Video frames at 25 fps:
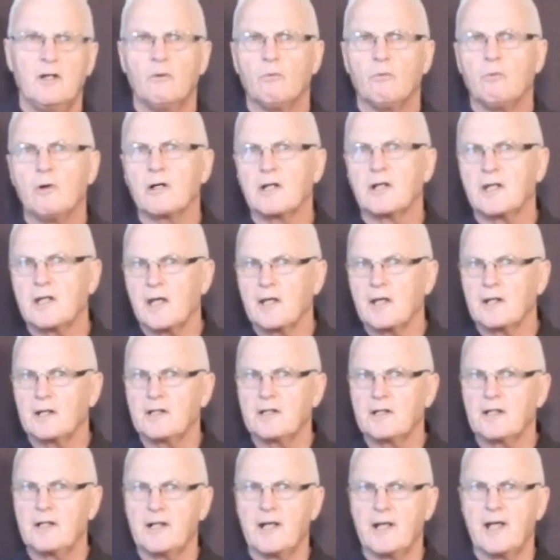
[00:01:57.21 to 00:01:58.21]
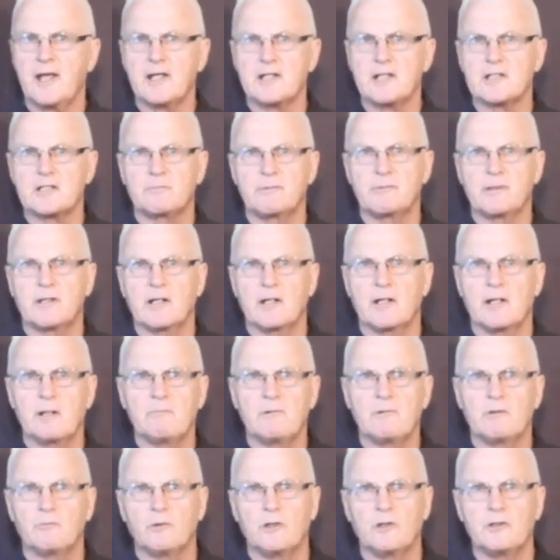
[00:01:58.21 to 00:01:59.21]
what Canada has
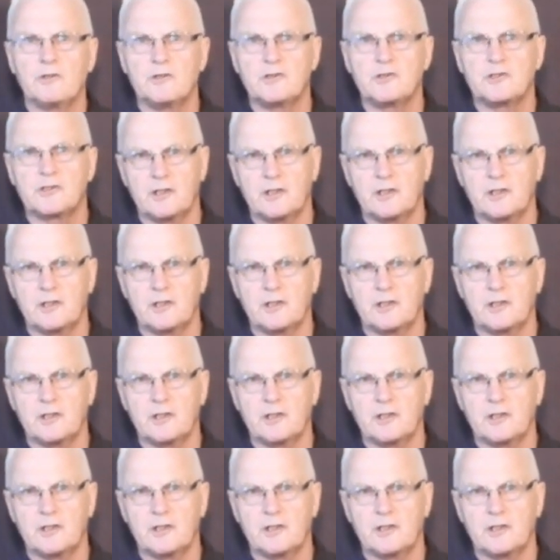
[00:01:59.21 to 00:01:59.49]
become and what New